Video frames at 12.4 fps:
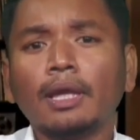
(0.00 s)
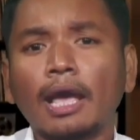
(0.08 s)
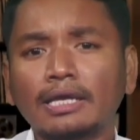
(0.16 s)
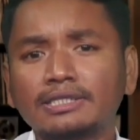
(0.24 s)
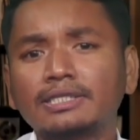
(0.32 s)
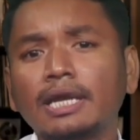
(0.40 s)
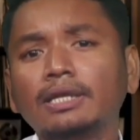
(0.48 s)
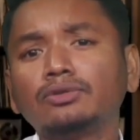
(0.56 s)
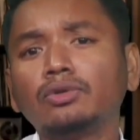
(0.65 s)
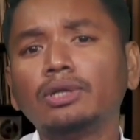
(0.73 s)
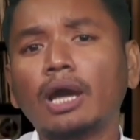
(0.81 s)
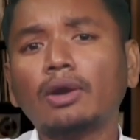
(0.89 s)
extends
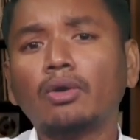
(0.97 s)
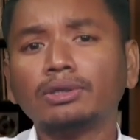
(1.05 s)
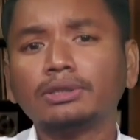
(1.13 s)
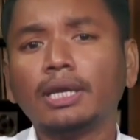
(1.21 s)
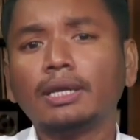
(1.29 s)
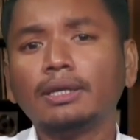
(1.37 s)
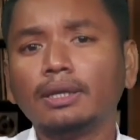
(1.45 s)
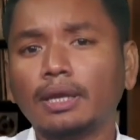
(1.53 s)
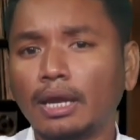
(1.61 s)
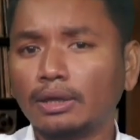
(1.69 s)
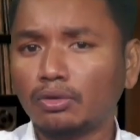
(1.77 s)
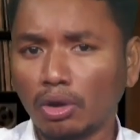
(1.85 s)
to the content
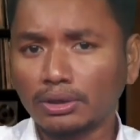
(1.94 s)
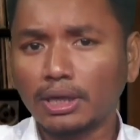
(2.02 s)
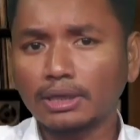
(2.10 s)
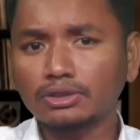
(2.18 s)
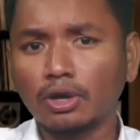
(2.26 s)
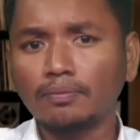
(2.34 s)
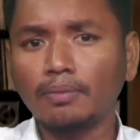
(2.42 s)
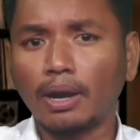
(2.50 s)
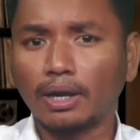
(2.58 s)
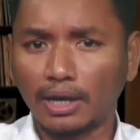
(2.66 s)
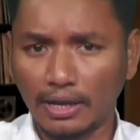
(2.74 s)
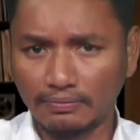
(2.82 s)
and context of
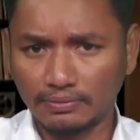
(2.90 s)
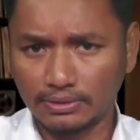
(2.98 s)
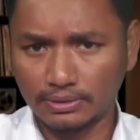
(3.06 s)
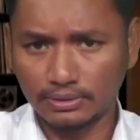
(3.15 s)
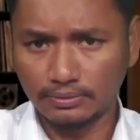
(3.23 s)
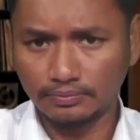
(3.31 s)
archives.